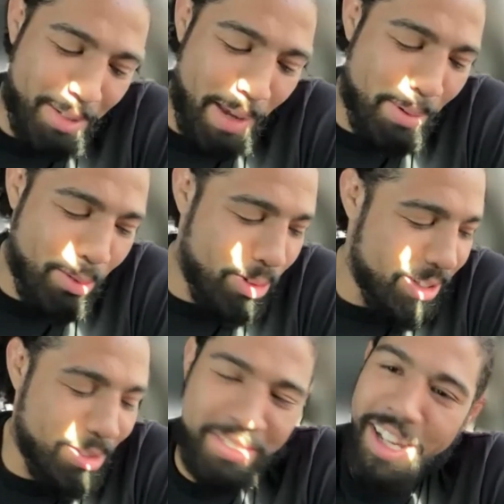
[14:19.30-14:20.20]
maybe when
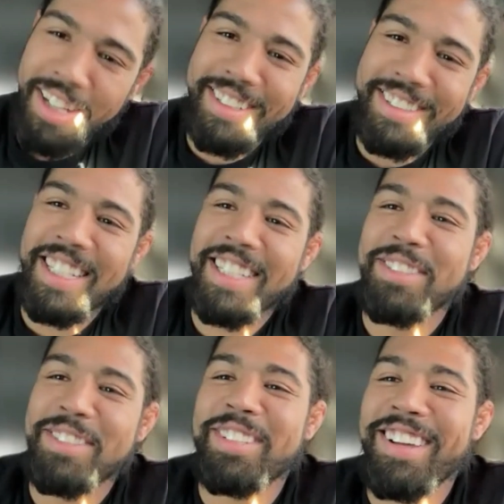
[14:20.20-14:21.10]
USADA
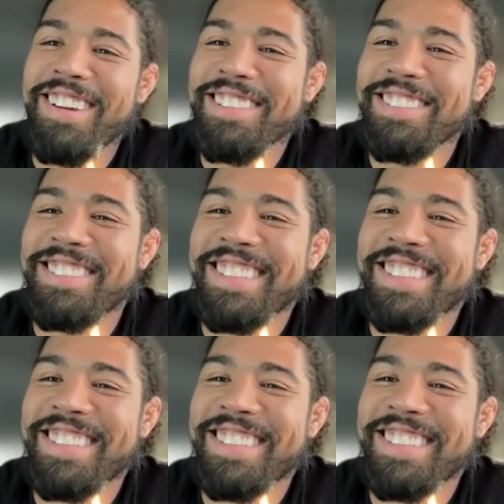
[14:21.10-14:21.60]
changed the laws